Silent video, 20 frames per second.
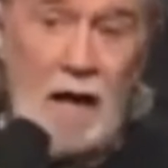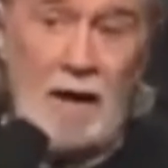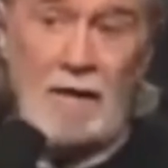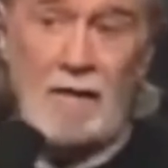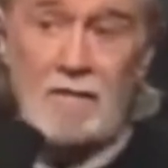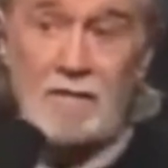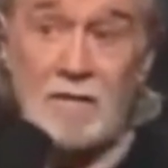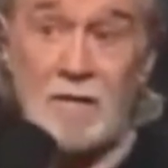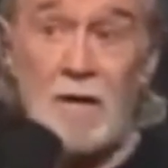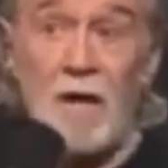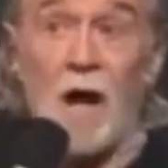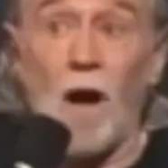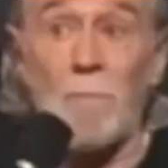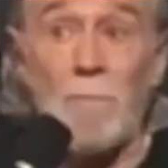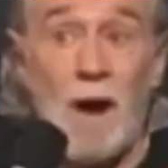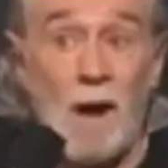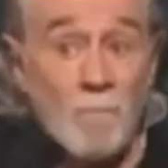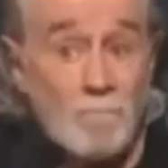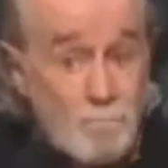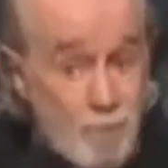honest
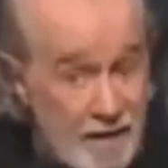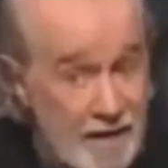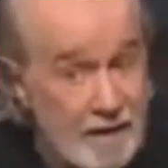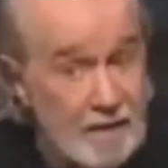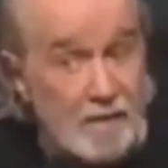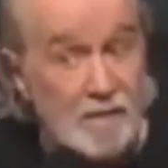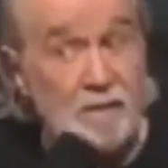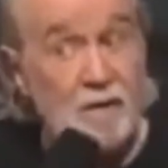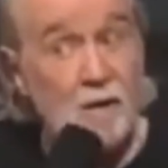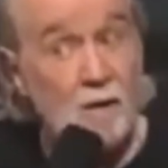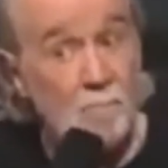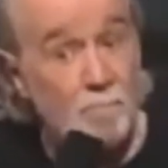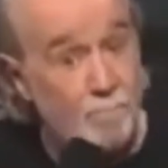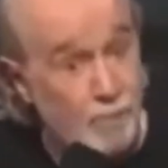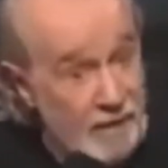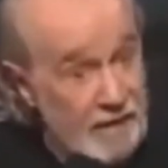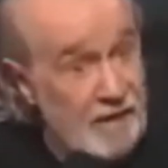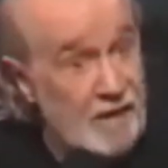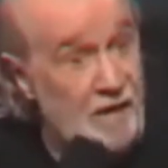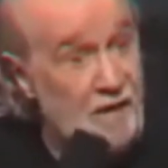about being
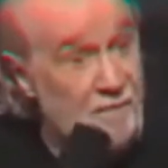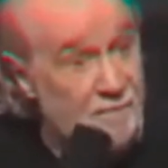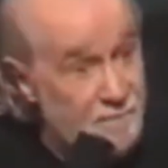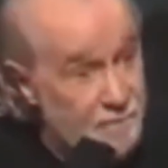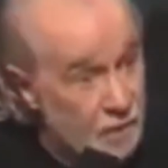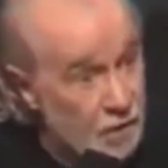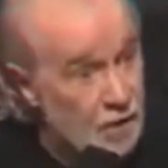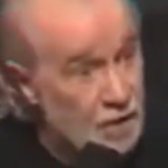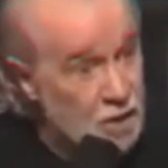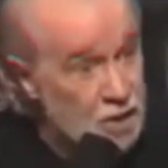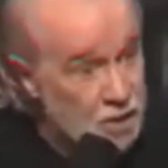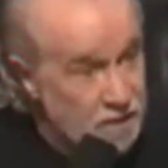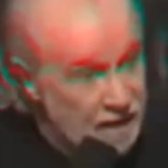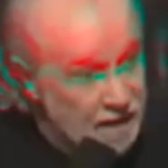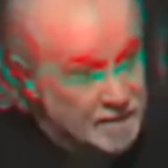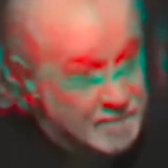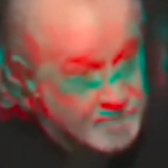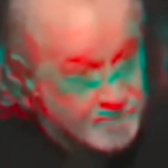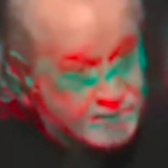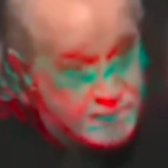completely full of
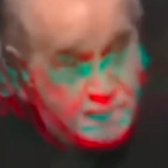shit.